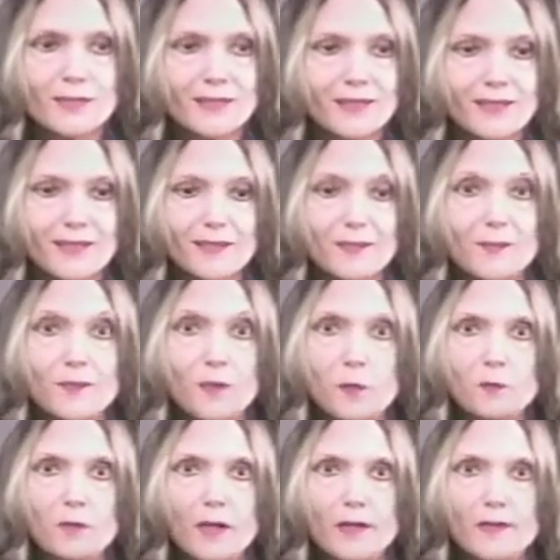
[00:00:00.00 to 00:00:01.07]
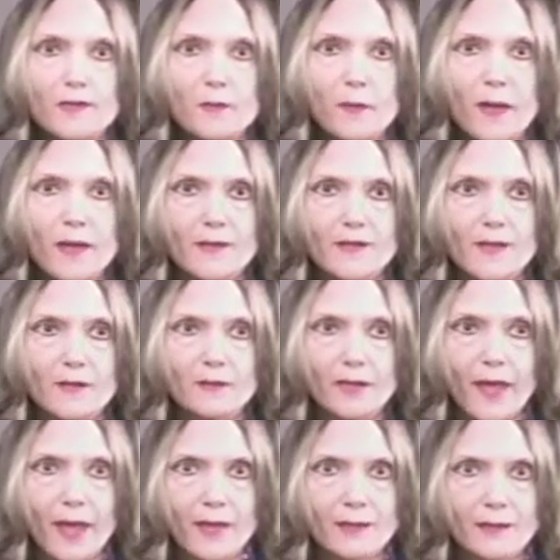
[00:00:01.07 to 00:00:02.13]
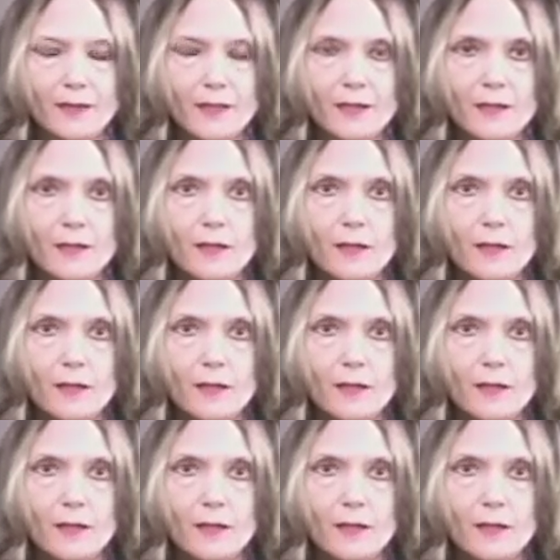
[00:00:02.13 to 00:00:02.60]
and it's so nice to pass out candy.